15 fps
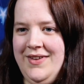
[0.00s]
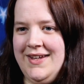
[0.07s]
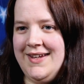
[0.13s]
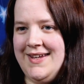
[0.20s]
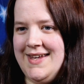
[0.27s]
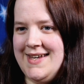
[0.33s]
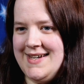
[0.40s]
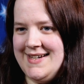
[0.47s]

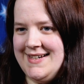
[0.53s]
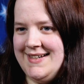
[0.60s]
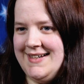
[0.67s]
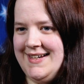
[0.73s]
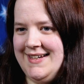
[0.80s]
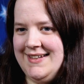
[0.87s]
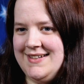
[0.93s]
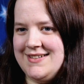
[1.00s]
Yeah,
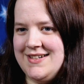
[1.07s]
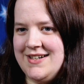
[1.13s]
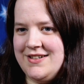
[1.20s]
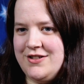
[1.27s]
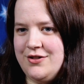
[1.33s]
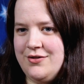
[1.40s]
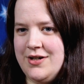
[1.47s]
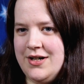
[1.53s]
Haley's not
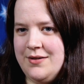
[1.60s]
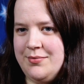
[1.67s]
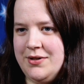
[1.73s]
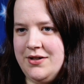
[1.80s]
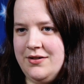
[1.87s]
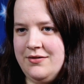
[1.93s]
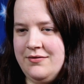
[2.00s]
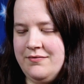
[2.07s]
too
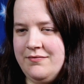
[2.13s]
happy.